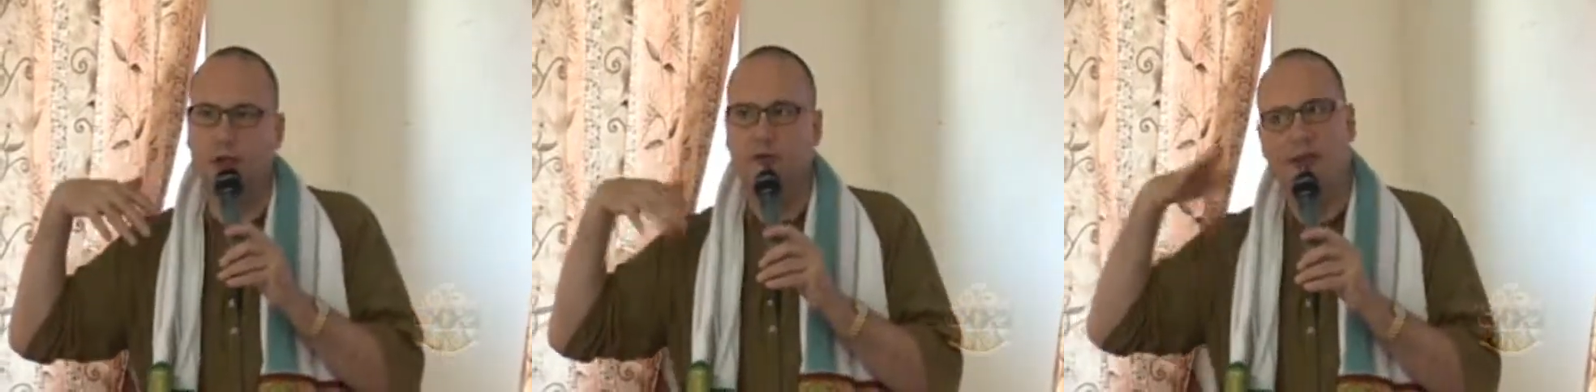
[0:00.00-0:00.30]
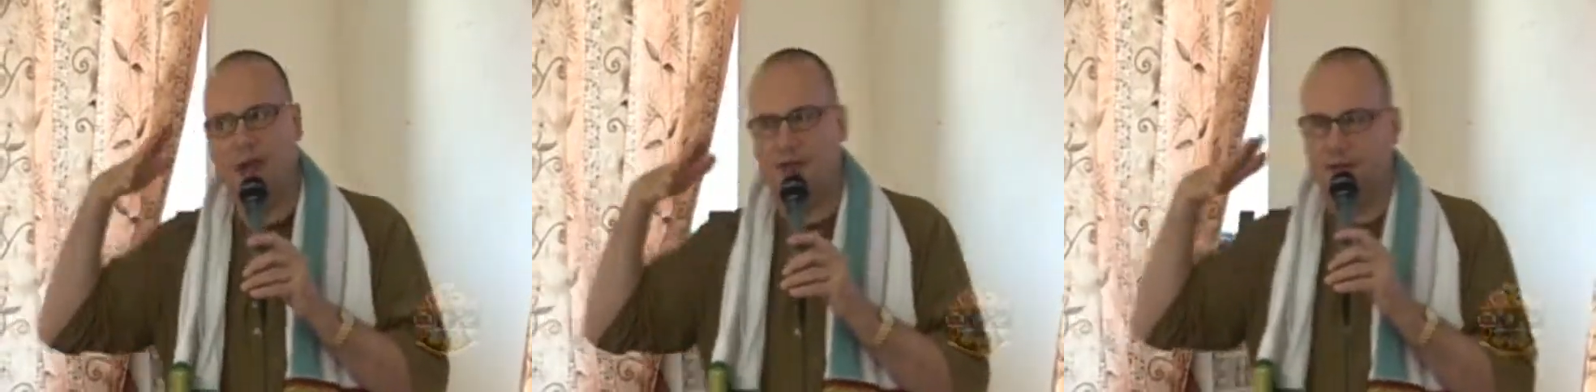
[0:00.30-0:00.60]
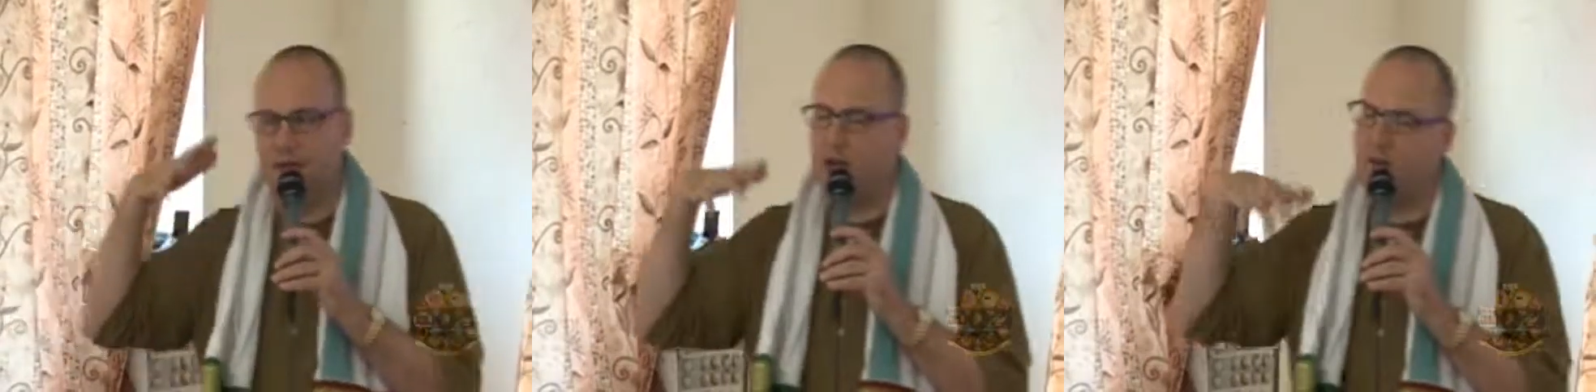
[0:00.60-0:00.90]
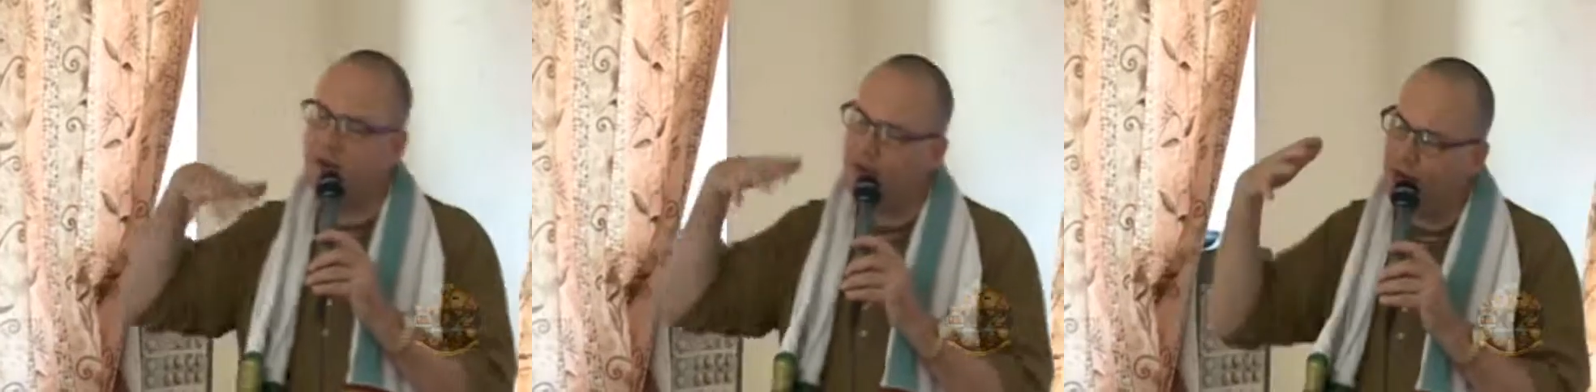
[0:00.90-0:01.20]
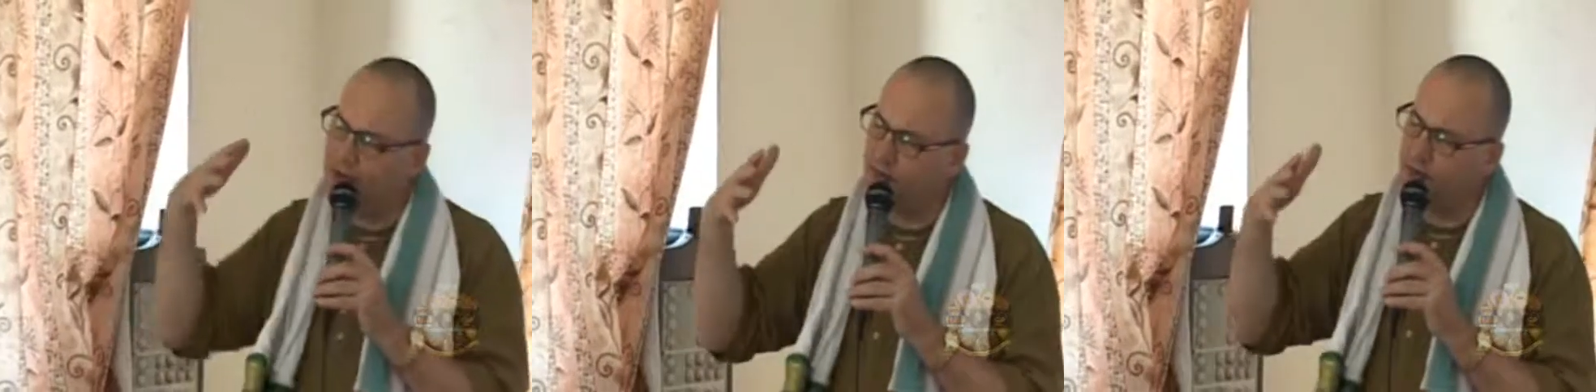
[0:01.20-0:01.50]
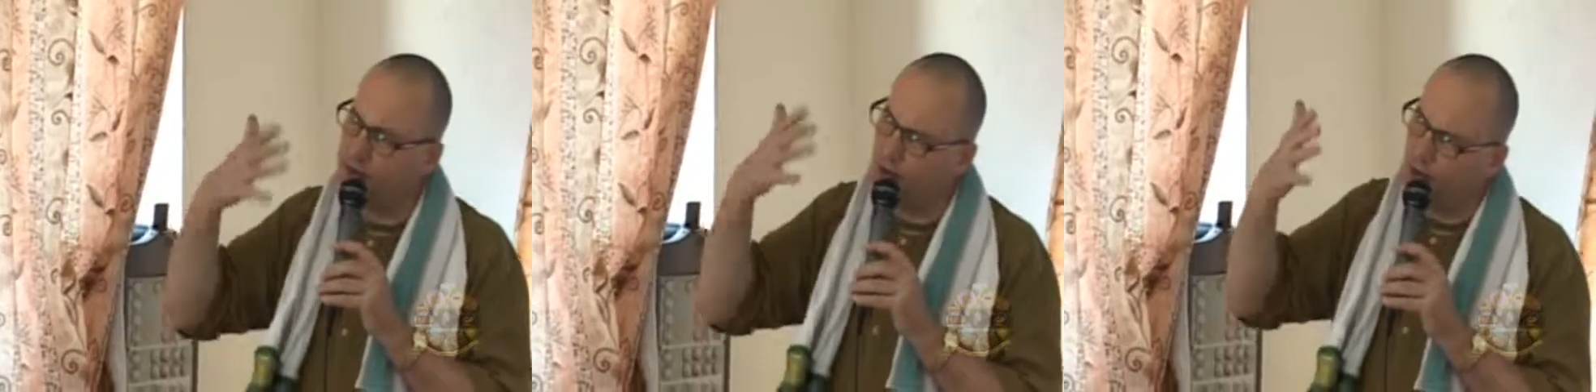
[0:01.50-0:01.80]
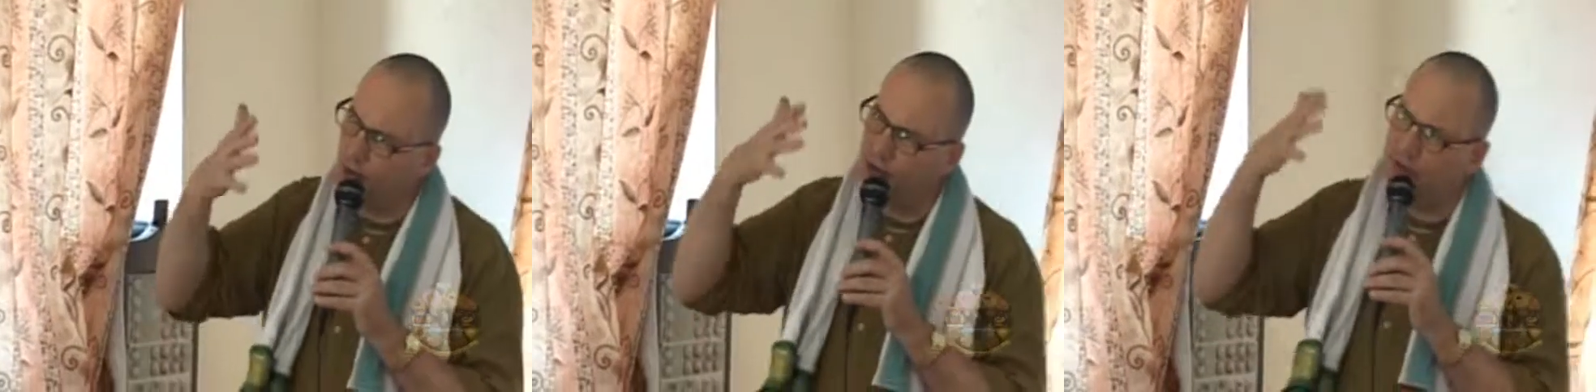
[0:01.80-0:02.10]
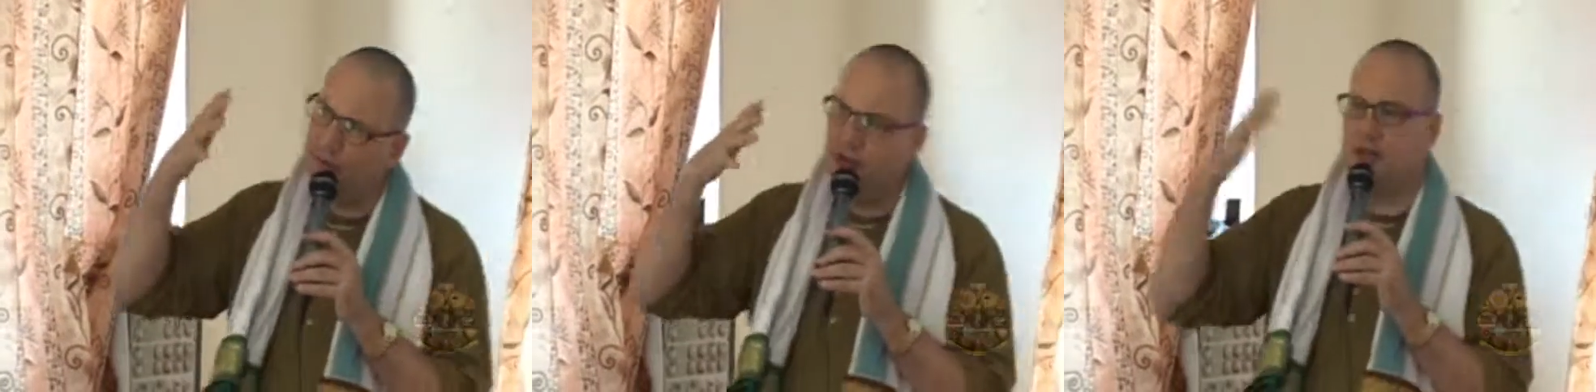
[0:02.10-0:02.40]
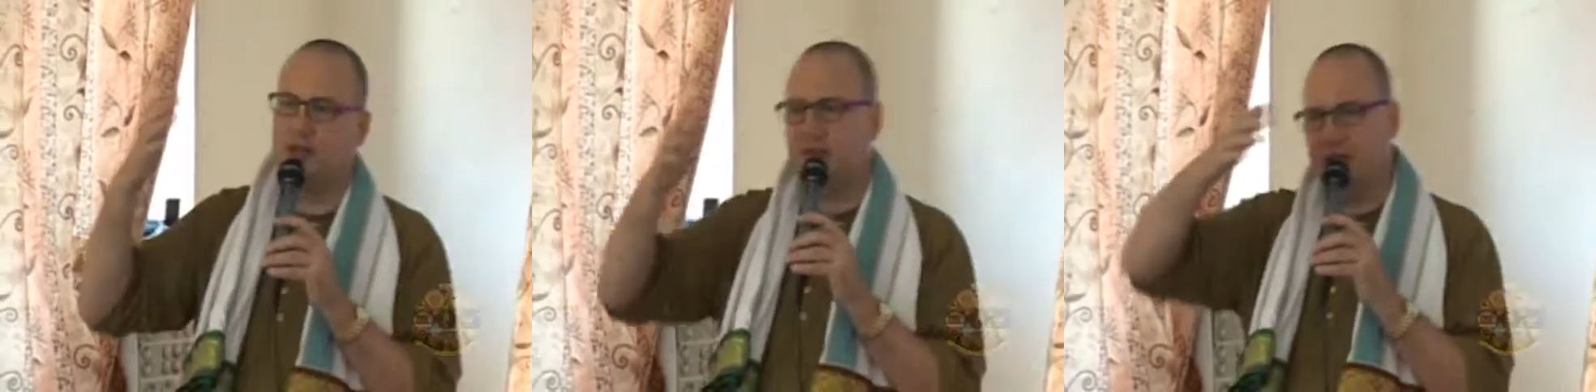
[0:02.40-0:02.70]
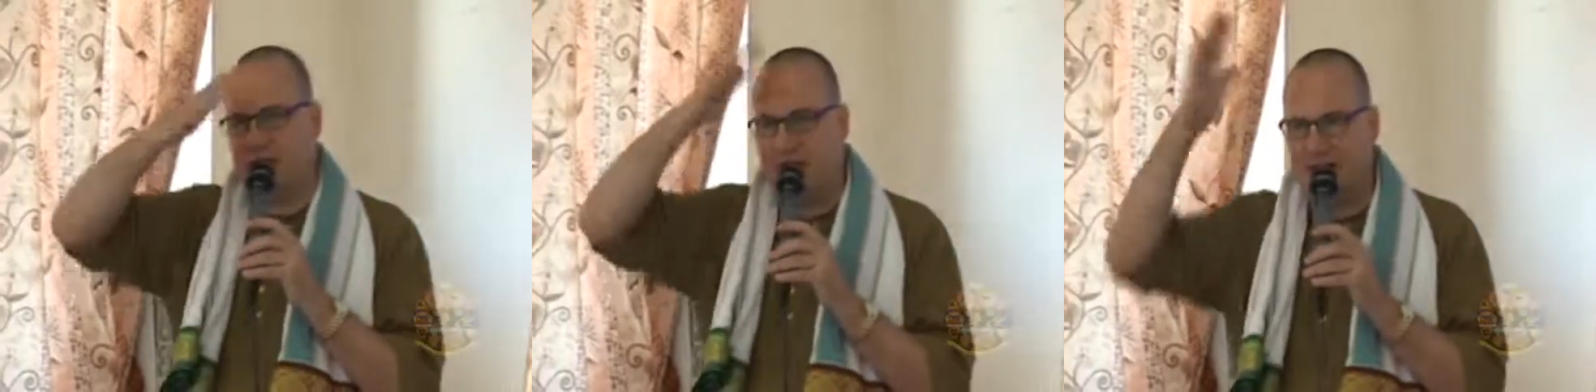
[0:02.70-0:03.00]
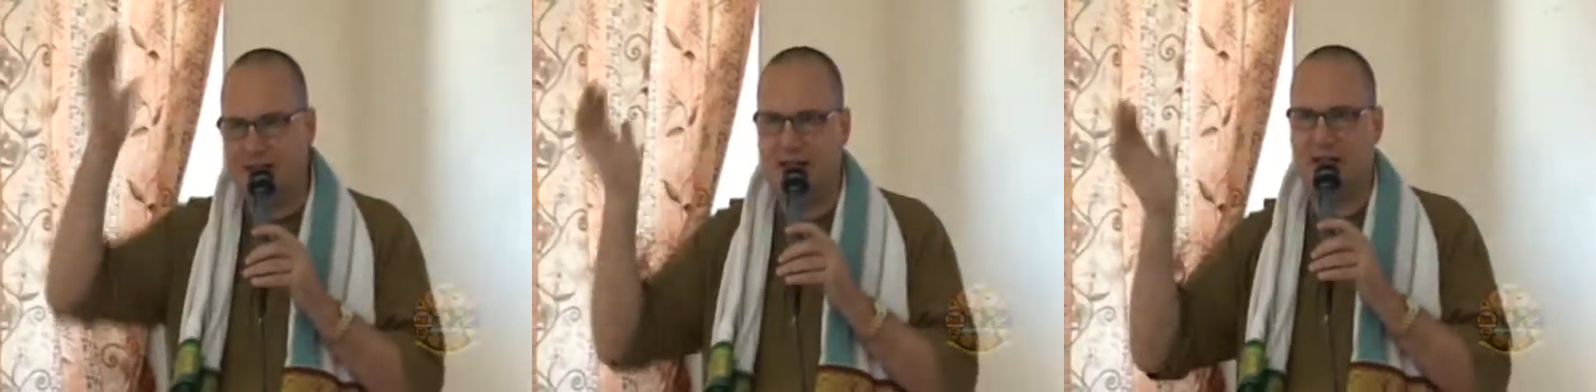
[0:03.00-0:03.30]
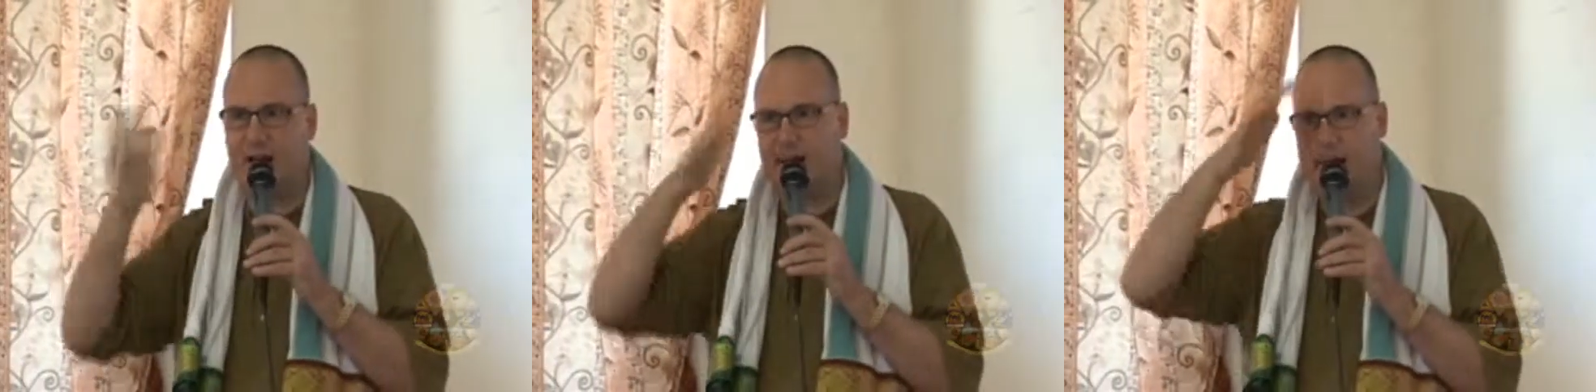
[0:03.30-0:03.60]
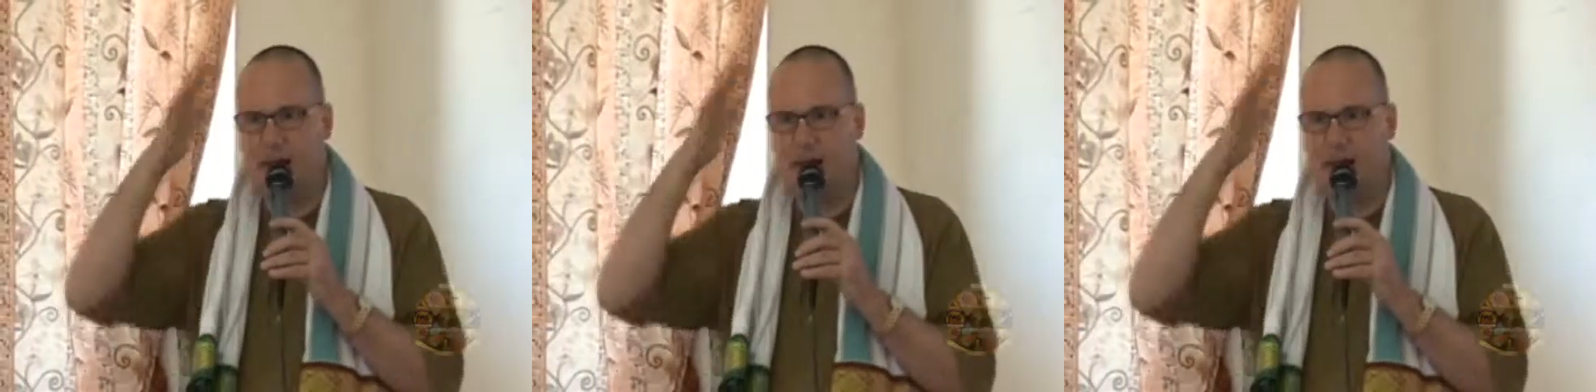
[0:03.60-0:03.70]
philosophy. And by philosophy, I don't only mean the siddhanta,